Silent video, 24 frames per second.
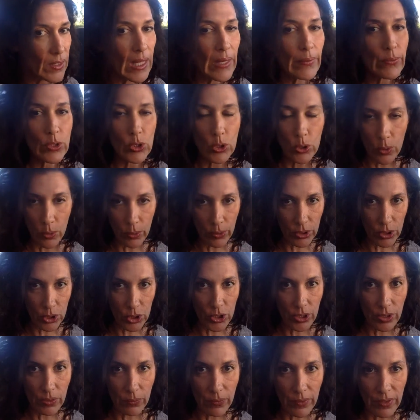I was told it
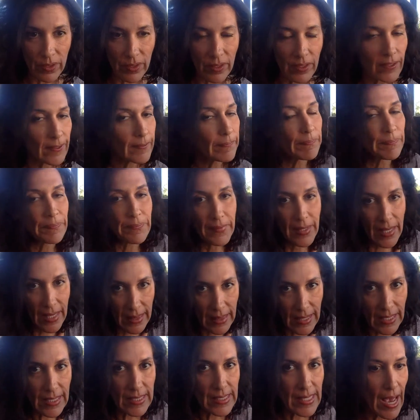should work,
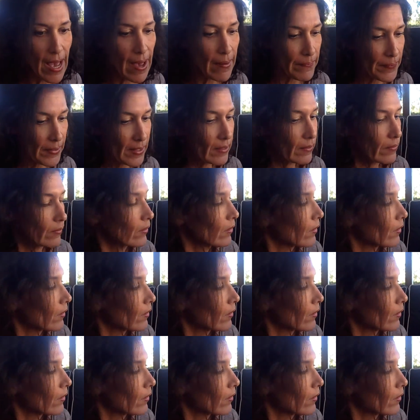things happen.